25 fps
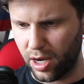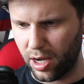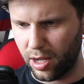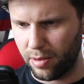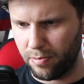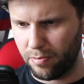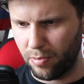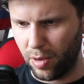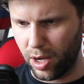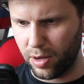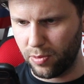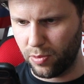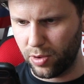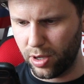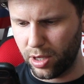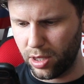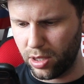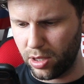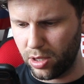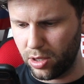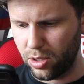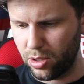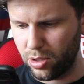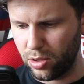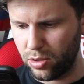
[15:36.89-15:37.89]
I might want to
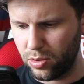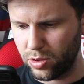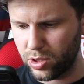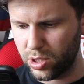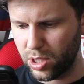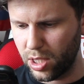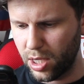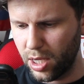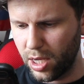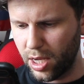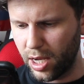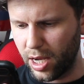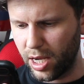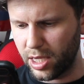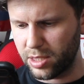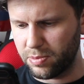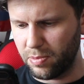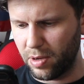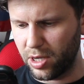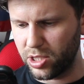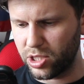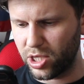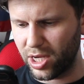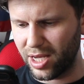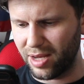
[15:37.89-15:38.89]
use as
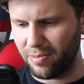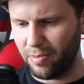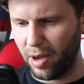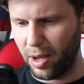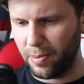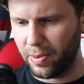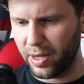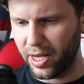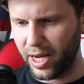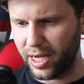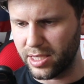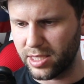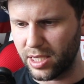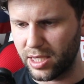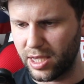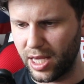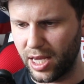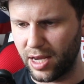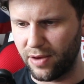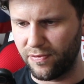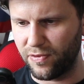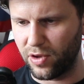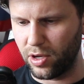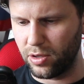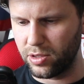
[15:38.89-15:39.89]
much... Maybe that's the
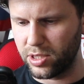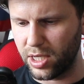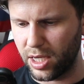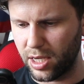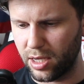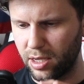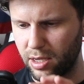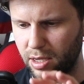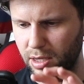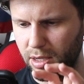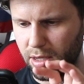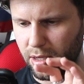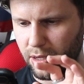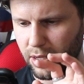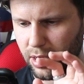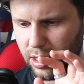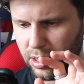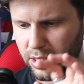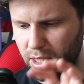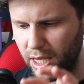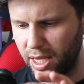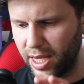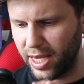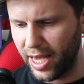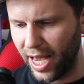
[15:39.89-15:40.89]
thing of using...
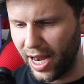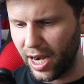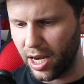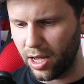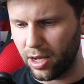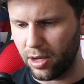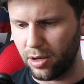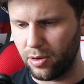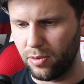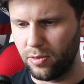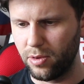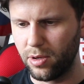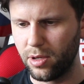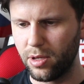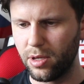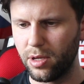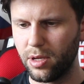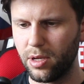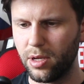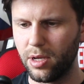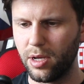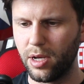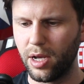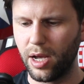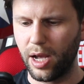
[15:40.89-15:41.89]
Because the yellow
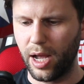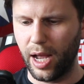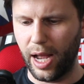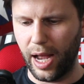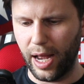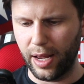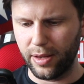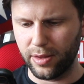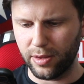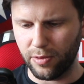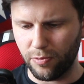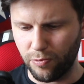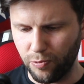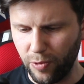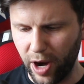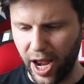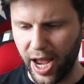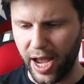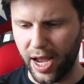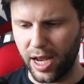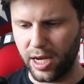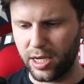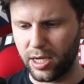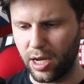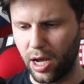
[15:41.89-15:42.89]
and the
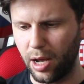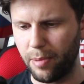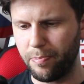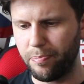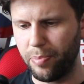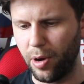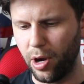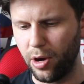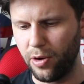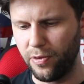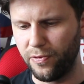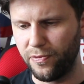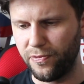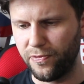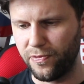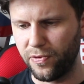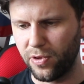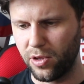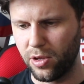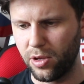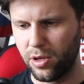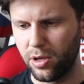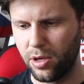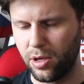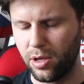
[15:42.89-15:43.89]
red are both
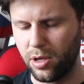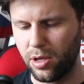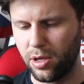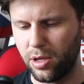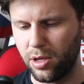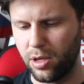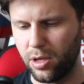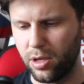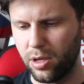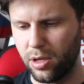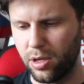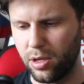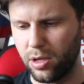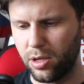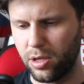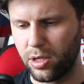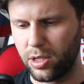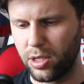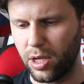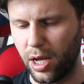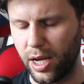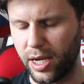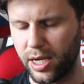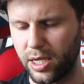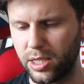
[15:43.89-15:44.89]

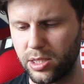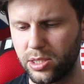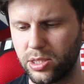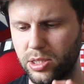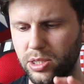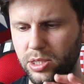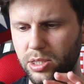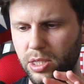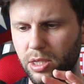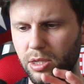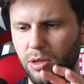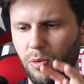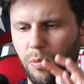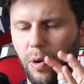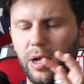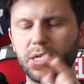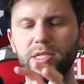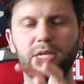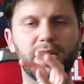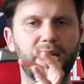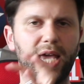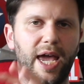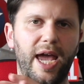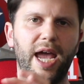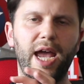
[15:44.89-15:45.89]
like the ones
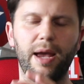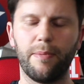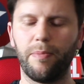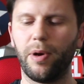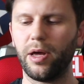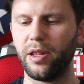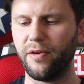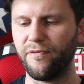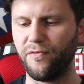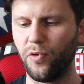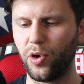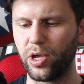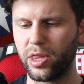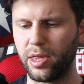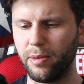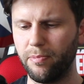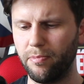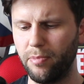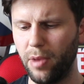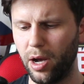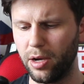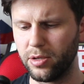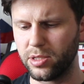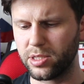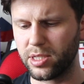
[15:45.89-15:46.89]
that get hit by the void the
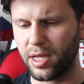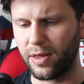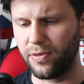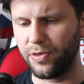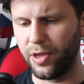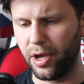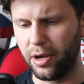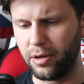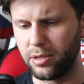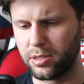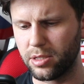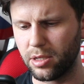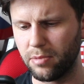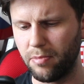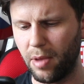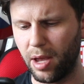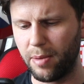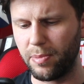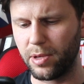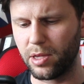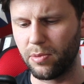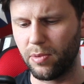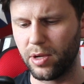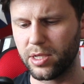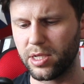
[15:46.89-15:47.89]
most. Those are
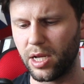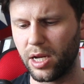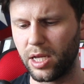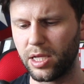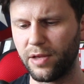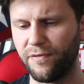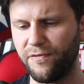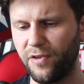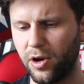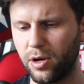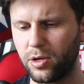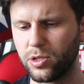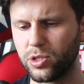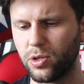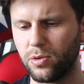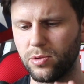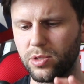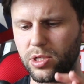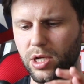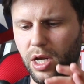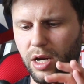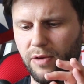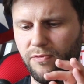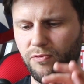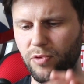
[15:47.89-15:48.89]
maybe the ones I need to focus on
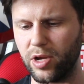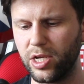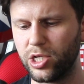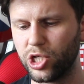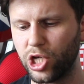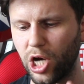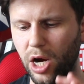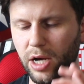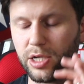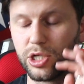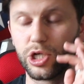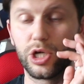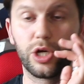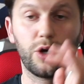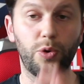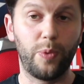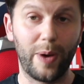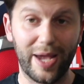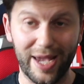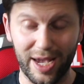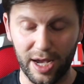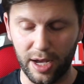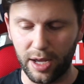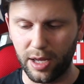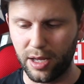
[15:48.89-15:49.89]
to kind of recharge
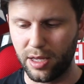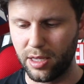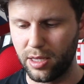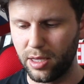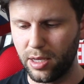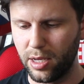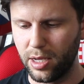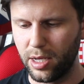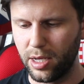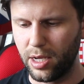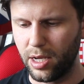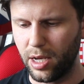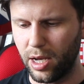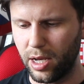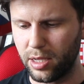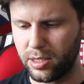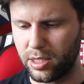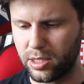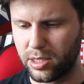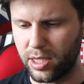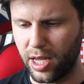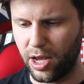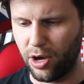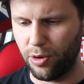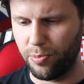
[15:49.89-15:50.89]
quicker, uh,
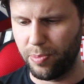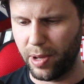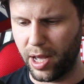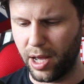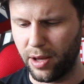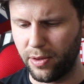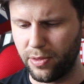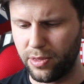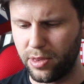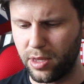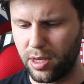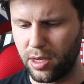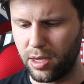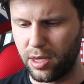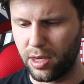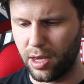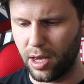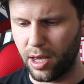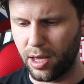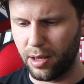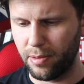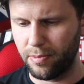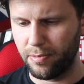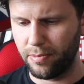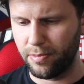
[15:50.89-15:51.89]
just to help out the
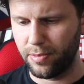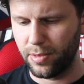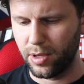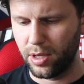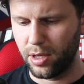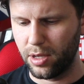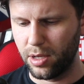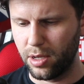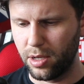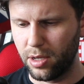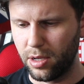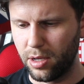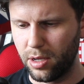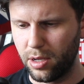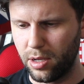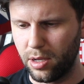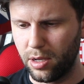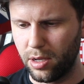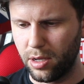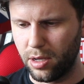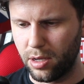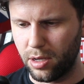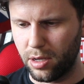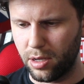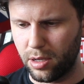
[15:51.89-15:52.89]
um,
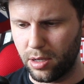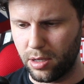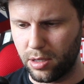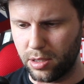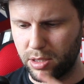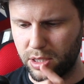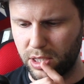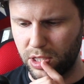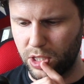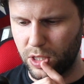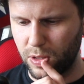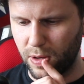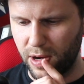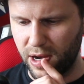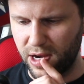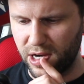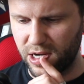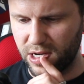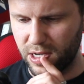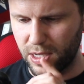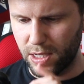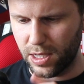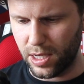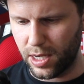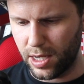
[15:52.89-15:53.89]

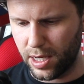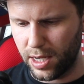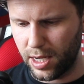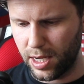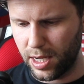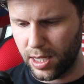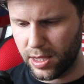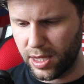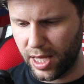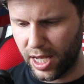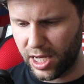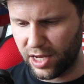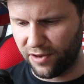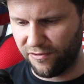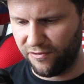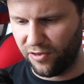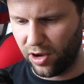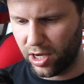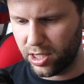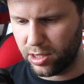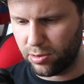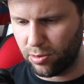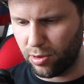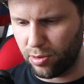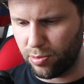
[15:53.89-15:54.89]
situation. Uh, that's
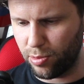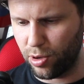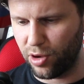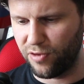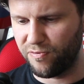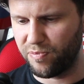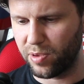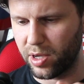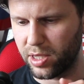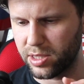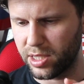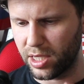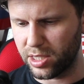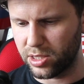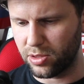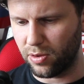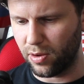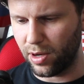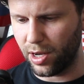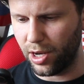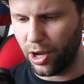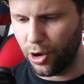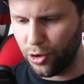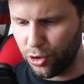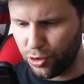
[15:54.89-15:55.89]
fine to remove because that's
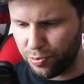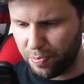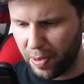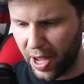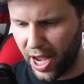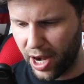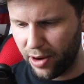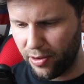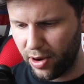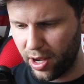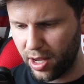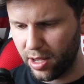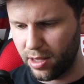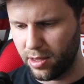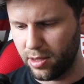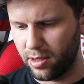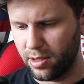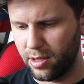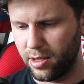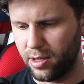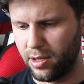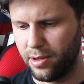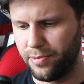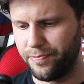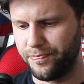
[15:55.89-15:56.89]
not load bearing.
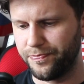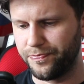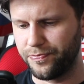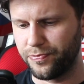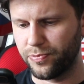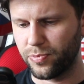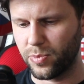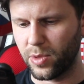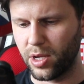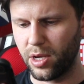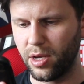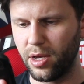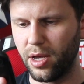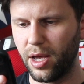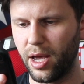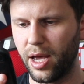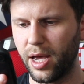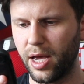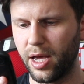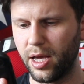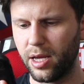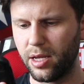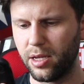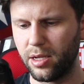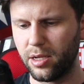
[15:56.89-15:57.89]

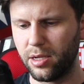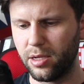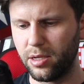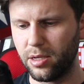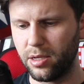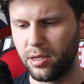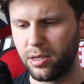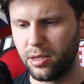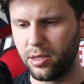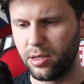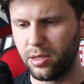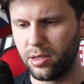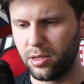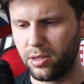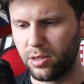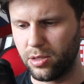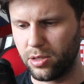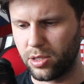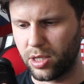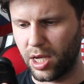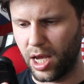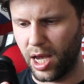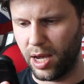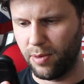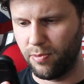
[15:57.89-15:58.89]

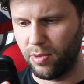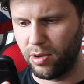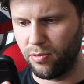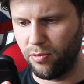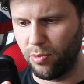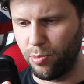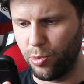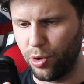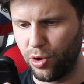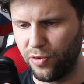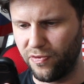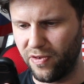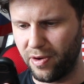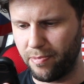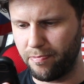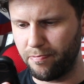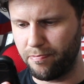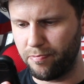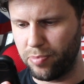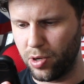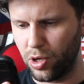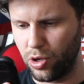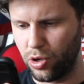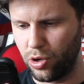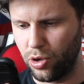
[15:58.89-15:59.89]
And can we remove a
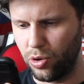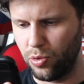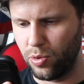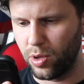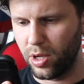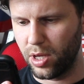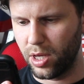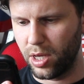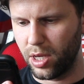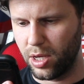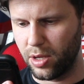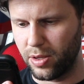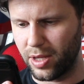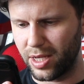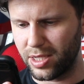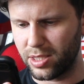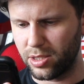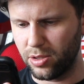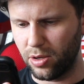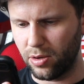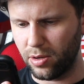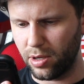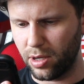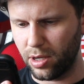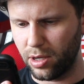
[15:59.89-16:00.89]
blue? That's
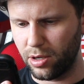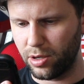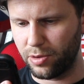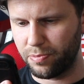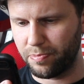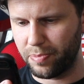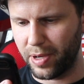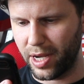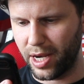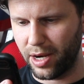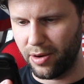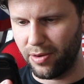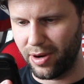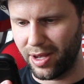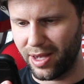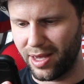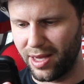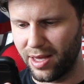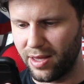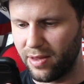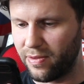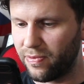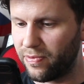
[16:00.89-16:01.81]
not load bearing.